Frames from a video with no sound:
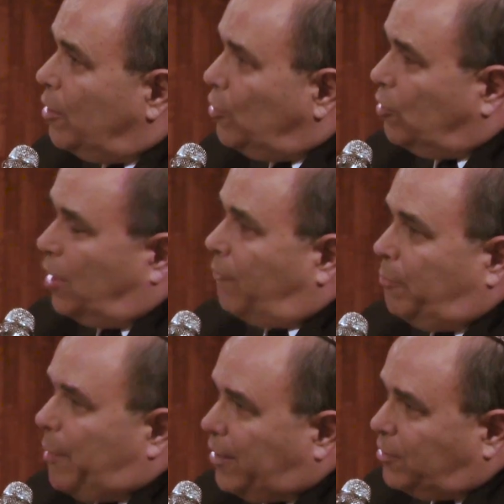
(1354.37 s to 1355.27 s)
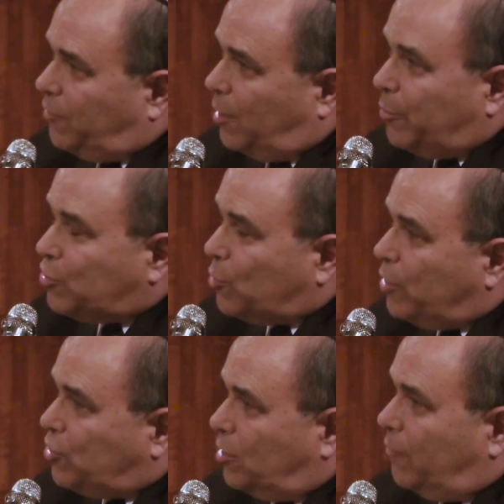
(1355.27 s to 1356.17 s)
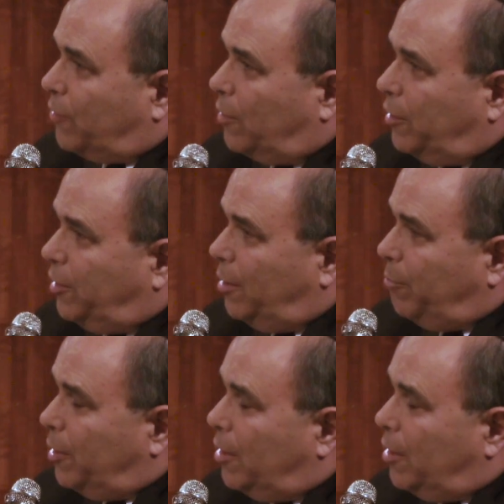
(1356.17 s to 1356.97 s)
you're going to have a massive demonstration of Haredim,